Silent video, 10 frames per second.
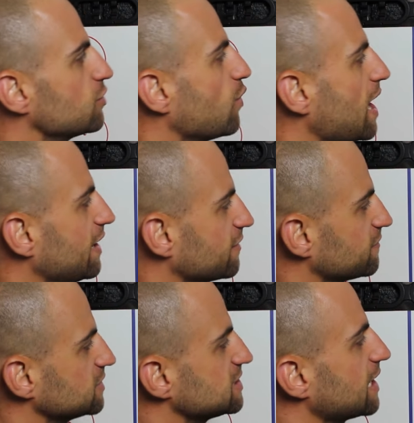you why here
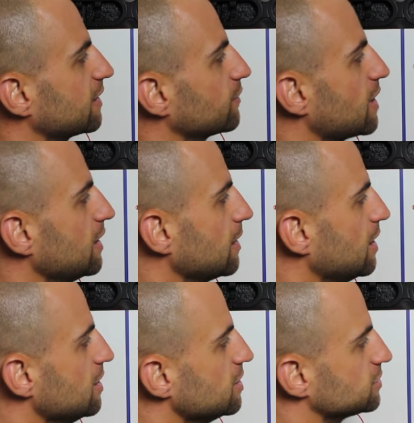for a second, right?
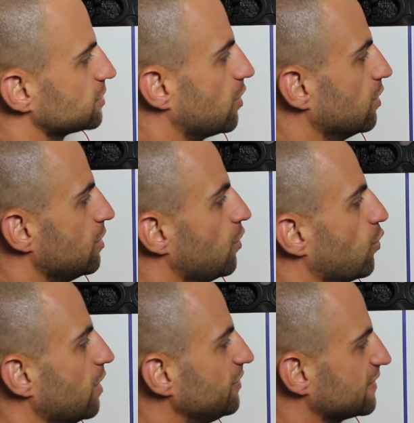So
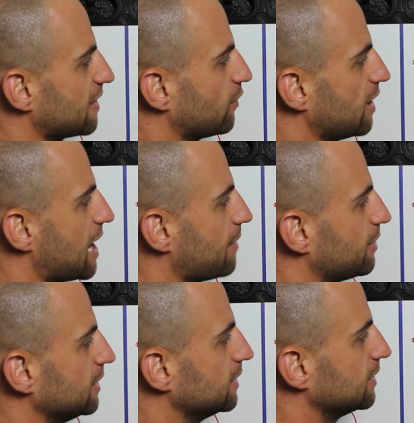one thing that will
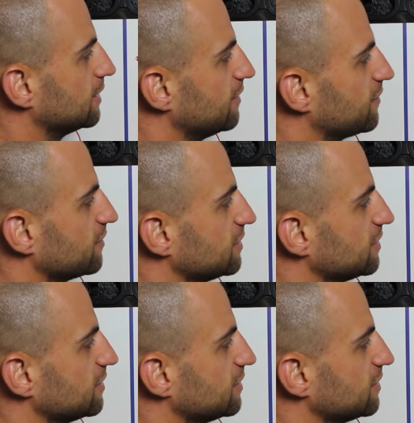happen if you're